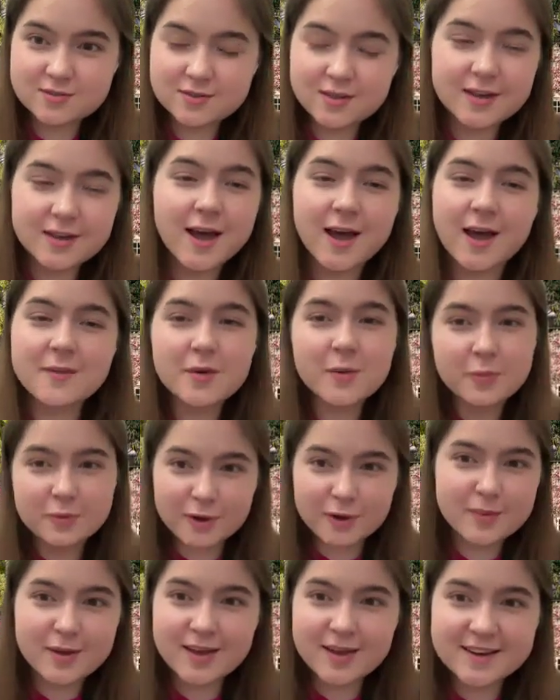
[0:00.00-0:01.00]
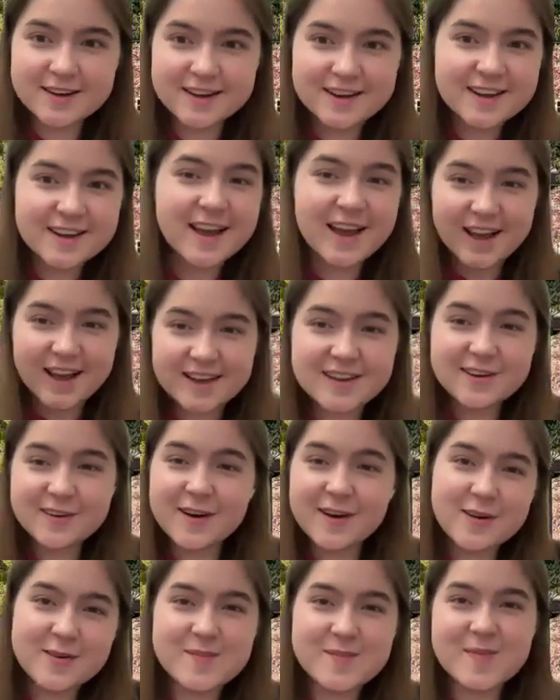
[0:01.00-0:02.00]
Like I'm a pre-med, I know
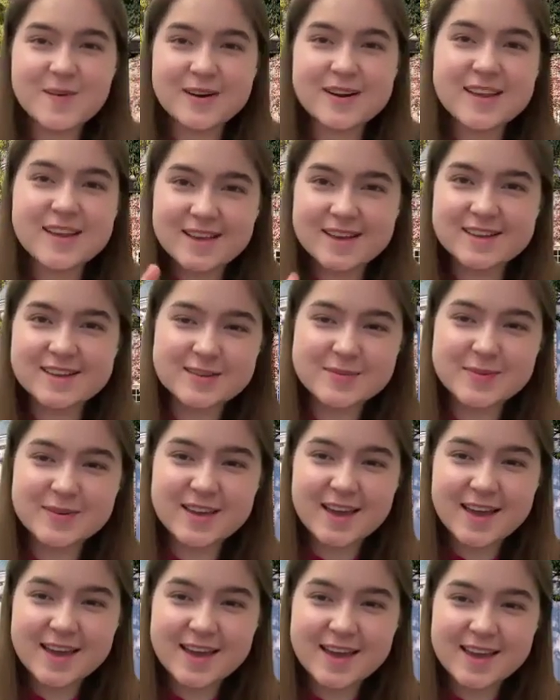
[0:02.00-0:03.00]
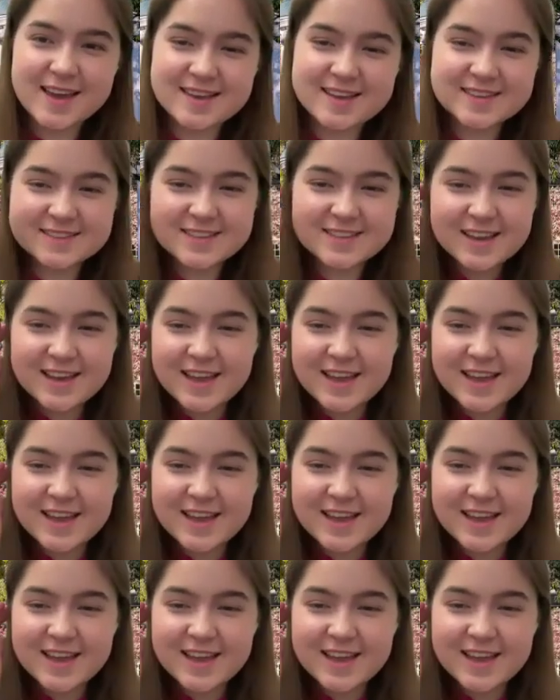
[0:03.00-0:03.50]
how important that GPA is.